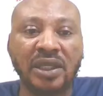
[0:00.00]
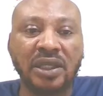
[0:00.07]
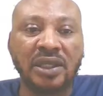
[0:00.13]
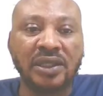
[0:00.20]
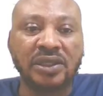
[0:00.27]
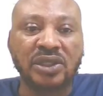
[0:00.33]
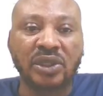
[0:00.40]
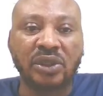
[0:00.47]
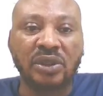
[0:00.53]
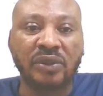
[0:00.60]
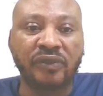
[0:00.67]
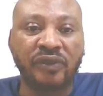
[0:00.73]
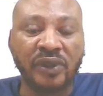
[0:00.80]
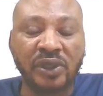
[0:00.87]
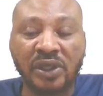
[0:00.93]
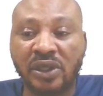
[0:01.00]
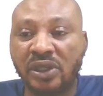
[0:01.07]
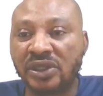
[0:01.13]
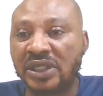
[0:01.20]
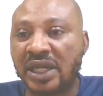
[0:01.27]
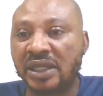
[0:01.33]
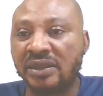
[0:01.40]
So follow
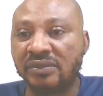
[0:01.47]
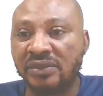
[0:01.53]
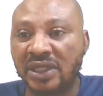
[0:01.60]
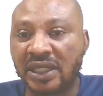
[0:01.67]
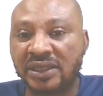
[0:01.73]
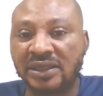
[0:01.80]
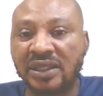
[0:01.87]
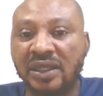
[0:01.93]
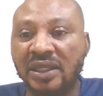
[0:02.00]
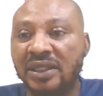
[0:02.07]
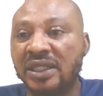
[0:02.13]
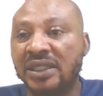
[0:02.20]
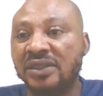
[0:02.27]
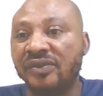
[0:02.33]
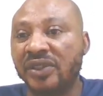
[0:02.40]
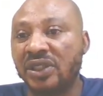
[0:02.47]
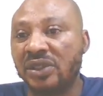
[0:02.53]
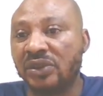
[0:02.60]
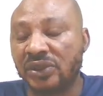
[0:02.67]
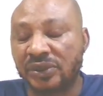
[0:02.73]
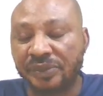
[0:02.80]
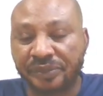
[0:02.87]
us and get the latest
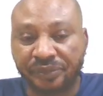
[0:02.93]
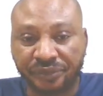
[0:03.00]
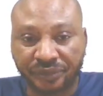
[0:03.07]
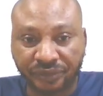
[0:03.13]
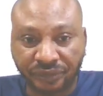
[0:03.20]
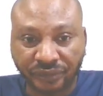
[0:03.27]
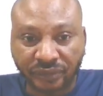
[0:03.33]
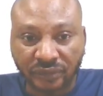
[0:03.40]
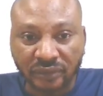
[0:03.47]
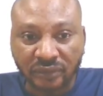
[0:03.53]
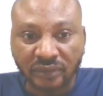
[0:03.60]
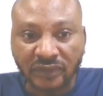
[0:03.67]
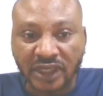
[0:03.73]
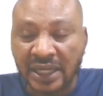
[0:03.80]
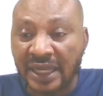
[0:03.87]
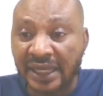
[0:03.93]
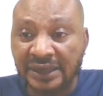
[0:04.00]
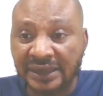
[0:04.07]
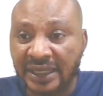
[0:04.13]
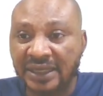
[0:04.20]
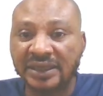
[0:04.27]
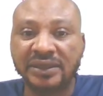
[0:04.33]
videos. Like I
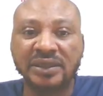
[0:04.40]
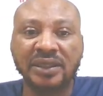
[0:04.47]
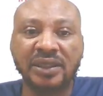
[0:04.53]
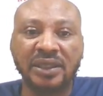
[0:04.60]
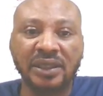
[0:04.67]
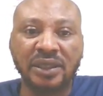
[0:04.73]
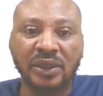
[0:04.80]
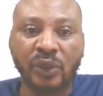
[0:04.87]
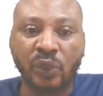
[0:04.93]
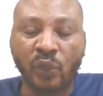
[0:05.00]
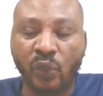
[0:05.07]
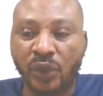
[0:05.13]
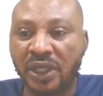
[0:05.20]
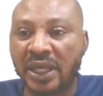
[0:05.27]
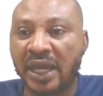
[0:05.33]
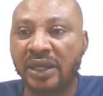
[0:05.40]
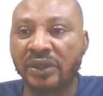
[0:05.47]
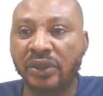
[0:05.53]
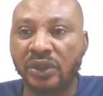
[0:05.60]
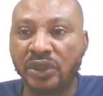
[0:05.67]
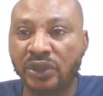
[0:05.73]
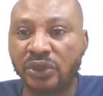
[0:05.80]
said, we are
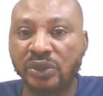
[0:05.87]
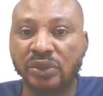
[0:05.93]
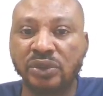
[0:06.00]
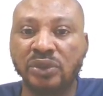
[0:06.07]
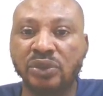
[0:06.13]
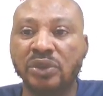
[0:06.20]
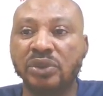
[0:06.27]
going to go